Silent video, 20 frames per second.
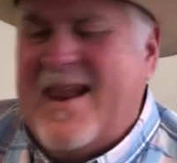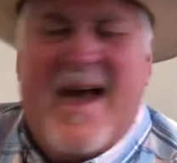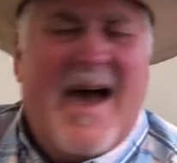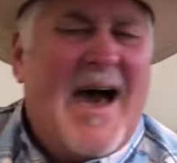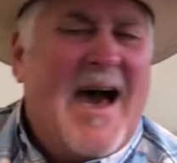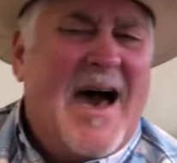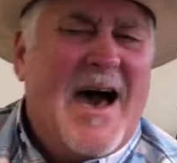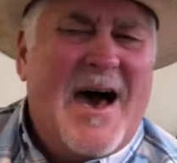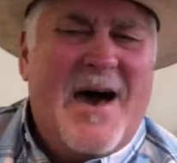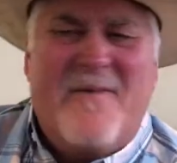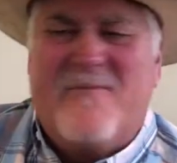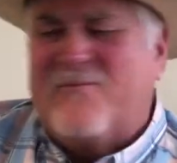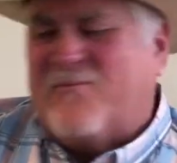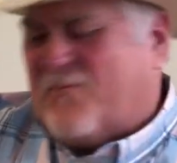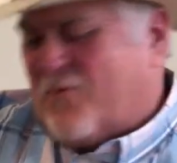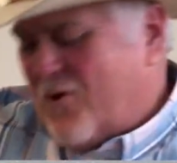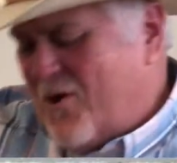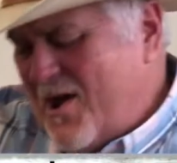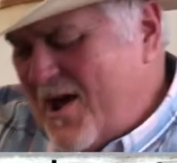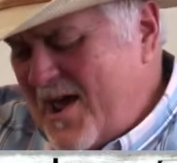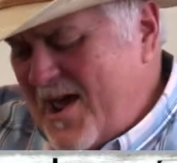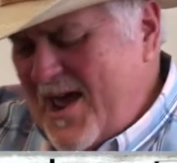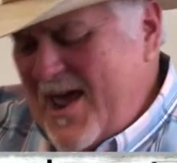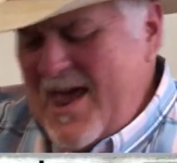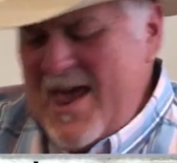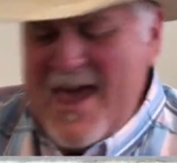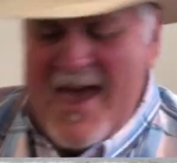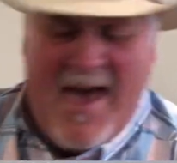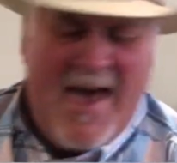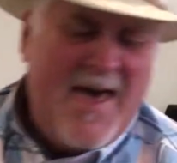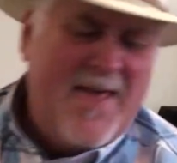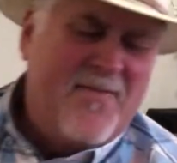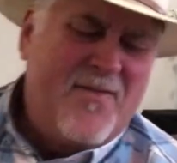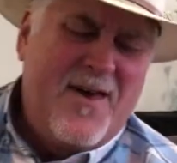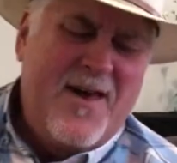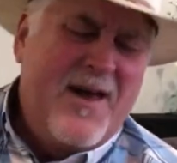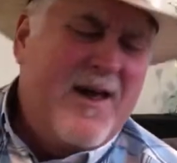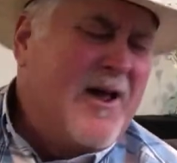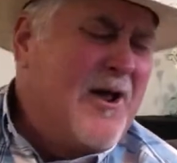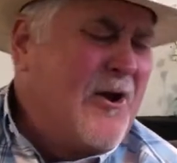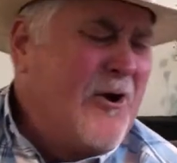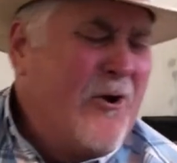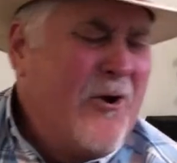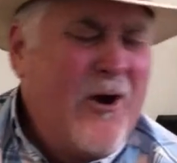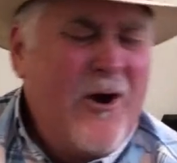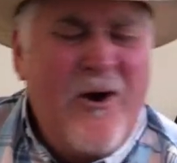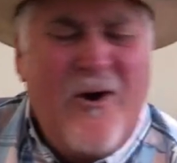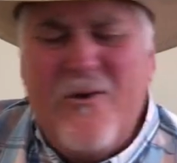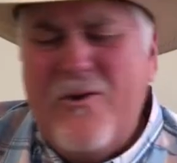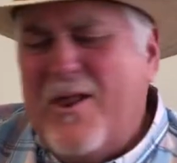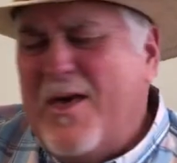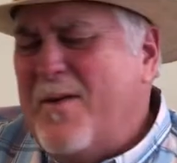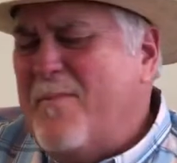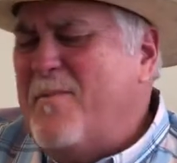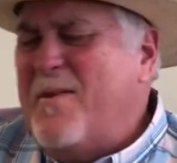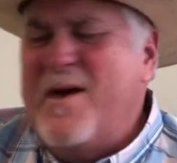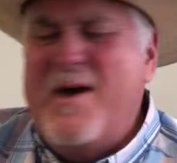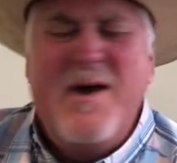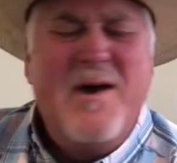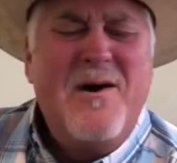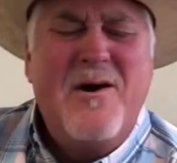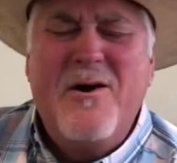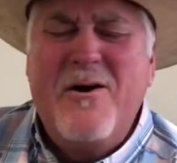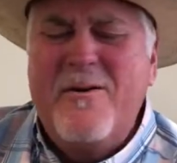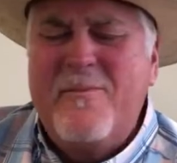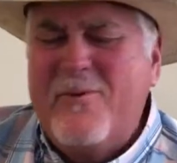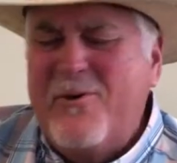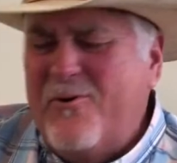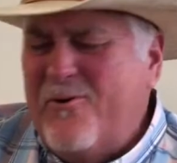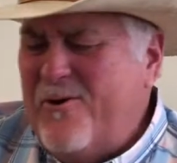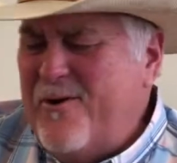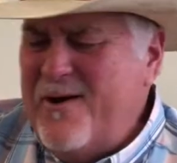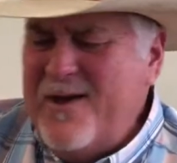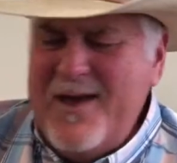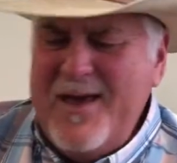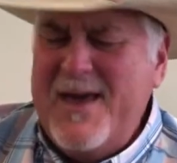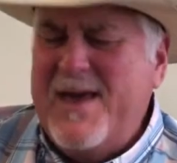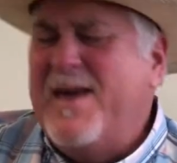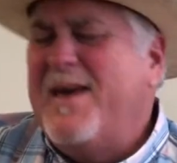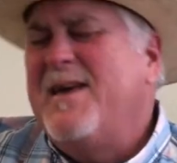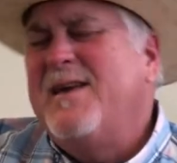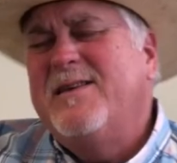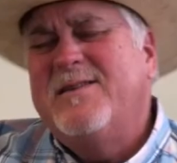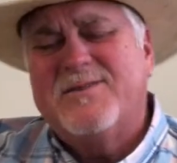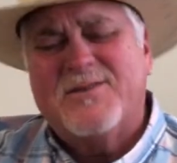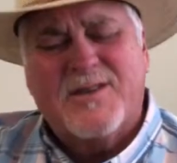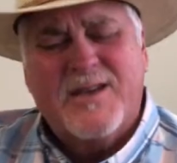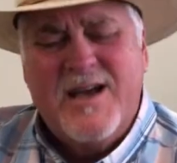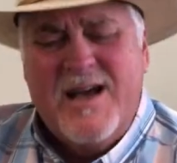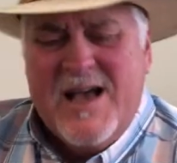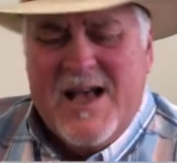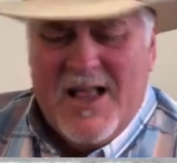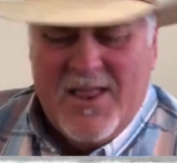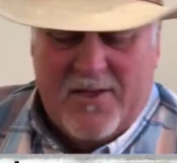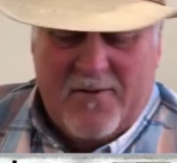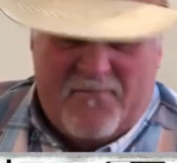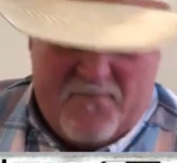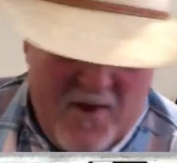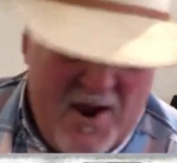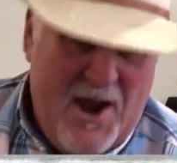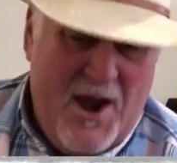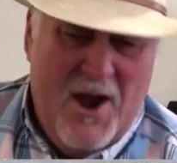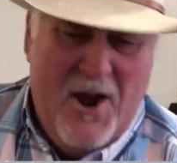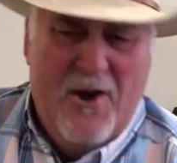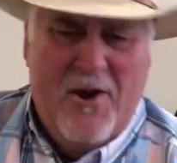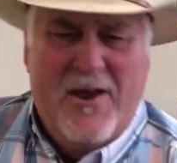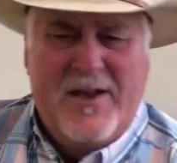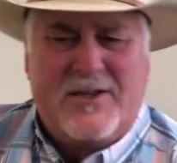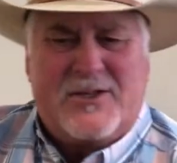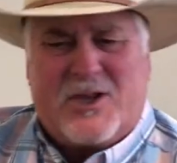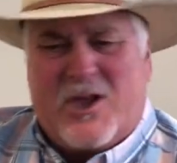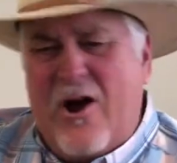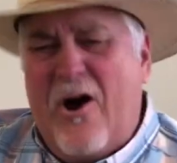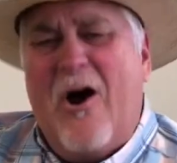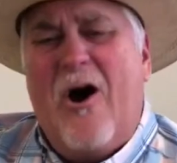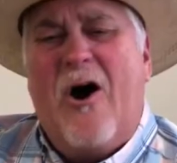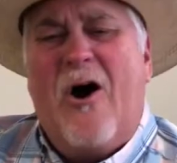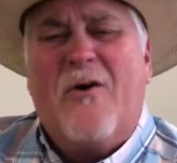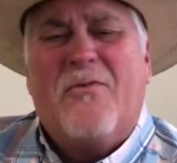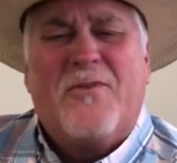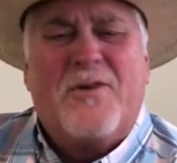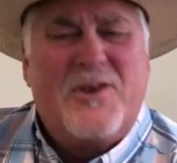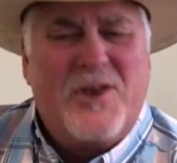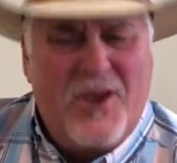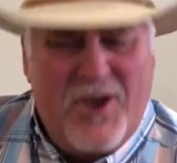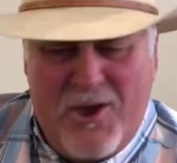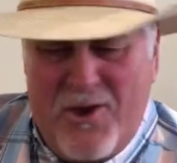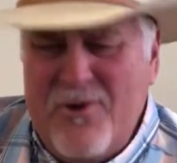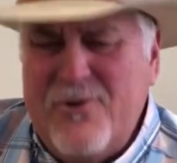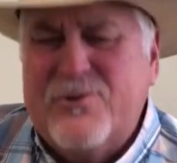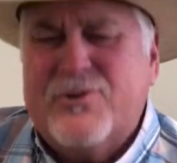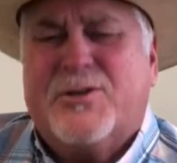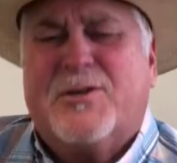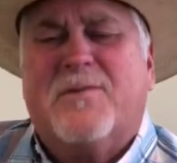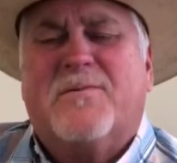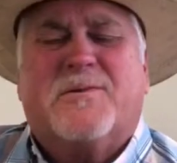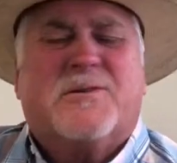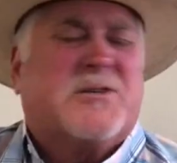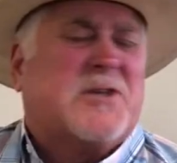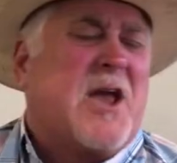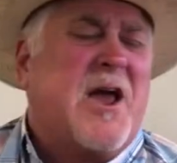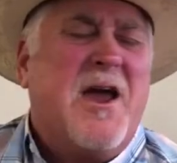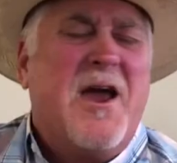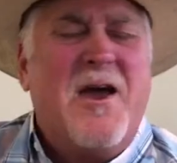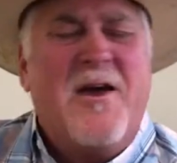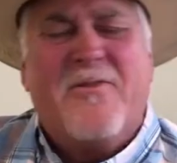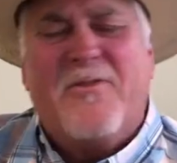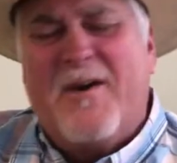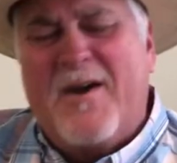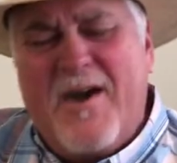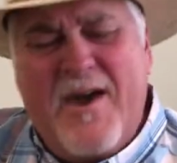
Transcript: I'm free and they're only memories. The fear is gone that used to scare the